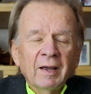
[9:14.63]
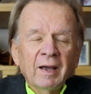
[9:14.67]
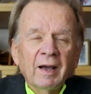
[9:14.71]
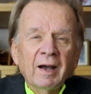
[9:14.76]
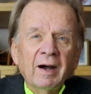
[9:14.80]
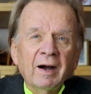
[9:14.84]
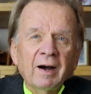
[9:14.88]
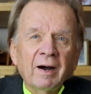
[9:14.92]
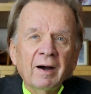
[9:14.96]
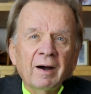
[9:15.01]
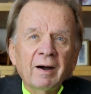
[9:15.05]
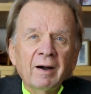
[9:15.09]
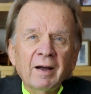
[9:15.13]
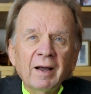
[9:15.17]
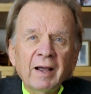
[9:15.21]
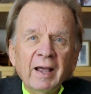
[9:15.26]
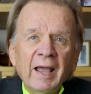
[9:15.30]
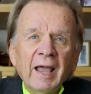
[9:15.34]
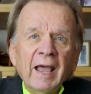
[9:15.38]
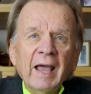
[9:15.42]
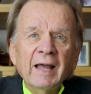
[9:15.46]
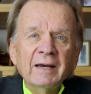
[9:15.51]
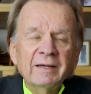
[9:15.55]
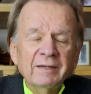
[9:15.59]
uh,
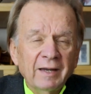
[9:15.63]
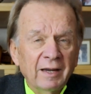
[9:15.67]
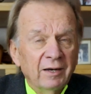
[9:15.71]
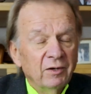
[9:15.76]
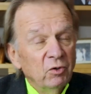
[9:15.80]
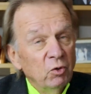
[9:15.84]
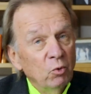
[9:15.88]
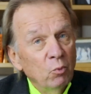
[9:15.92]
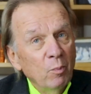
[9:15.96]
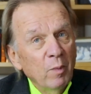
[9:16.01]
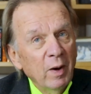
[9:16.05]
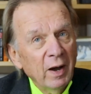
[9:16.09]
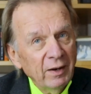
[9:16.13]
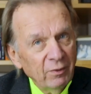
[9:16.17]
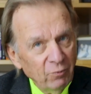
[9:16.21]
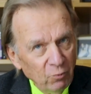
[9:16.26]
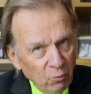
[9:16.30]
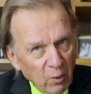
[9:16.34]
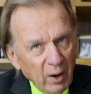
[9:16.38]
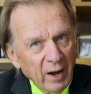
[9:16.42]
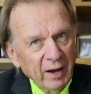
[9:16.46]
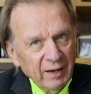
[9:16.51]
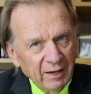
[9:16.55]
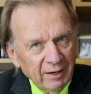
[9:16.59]
had, and you might
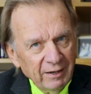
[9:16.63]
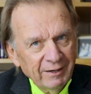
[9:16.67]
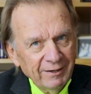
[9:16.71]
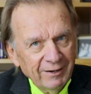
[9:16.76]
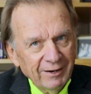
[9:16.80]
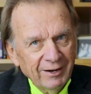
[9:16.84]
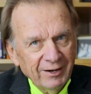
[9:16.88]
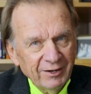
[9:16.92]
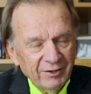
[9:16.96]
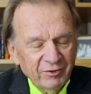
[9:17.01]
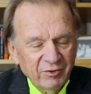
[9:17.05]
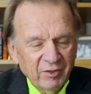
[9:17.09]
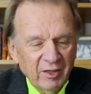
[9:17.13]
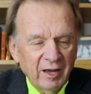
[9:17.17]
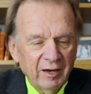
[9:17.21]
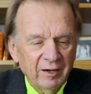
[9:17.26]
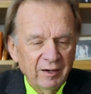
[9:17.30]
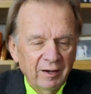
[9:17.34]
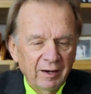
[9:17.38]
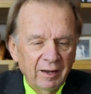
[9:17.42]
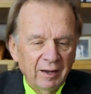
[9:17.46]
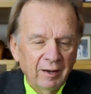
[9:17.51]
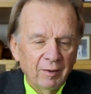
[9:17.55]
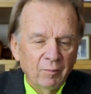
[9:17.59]
recognize
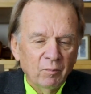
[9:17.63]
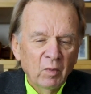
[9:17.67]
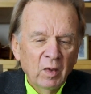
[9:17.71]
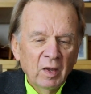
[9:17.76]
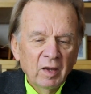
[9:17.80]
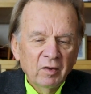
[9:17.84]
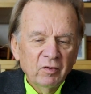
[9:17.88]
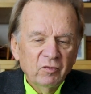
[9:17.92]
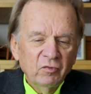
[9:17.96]
that name,